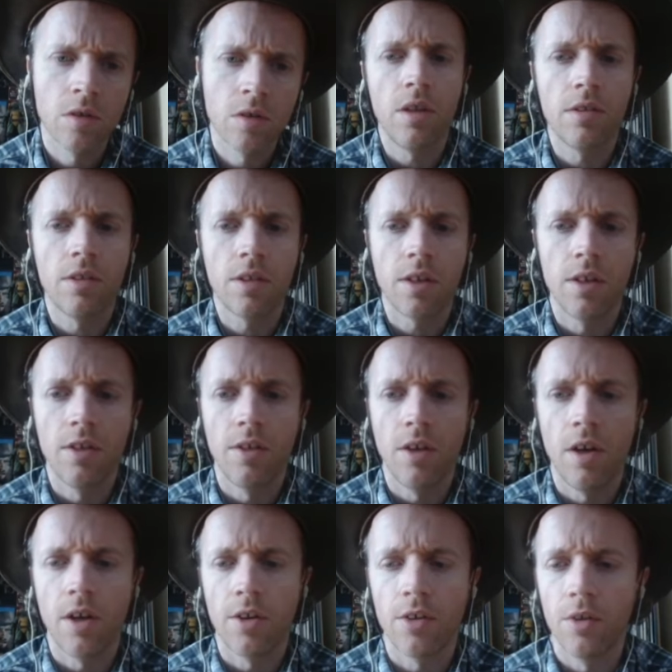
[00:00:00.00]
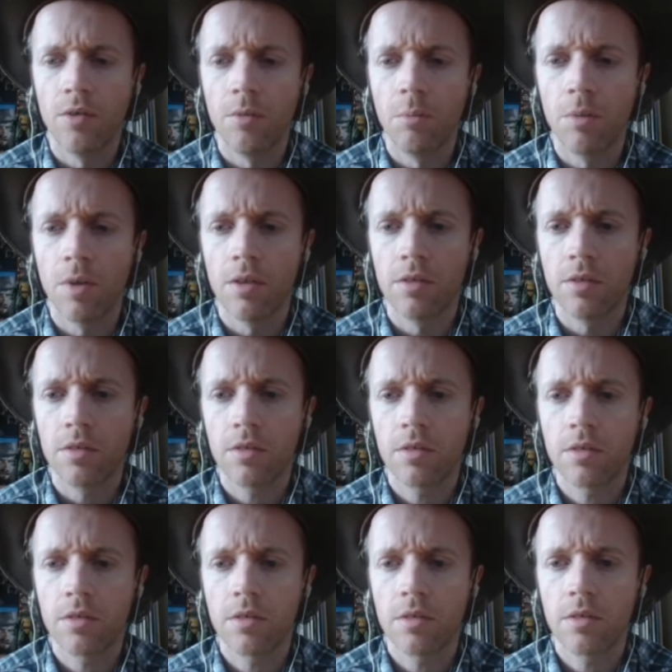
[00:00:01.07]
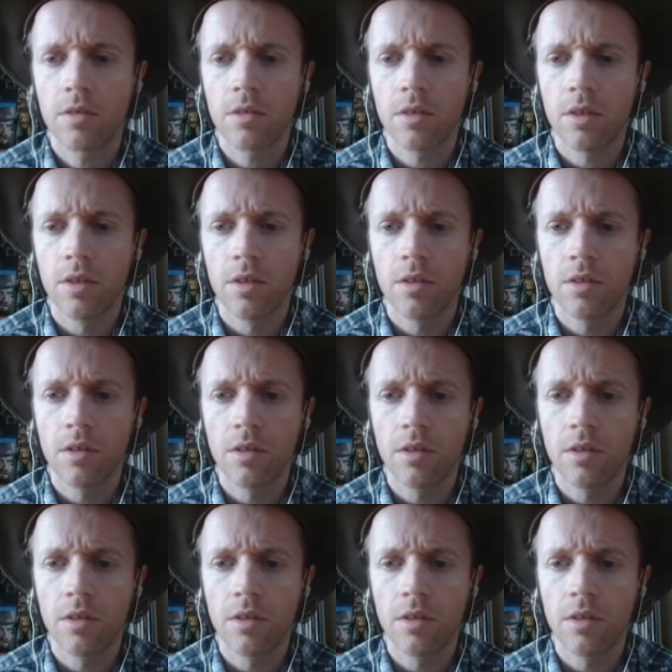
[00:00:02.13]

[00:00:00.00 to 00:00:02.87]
That's like in honor of him because he needs to.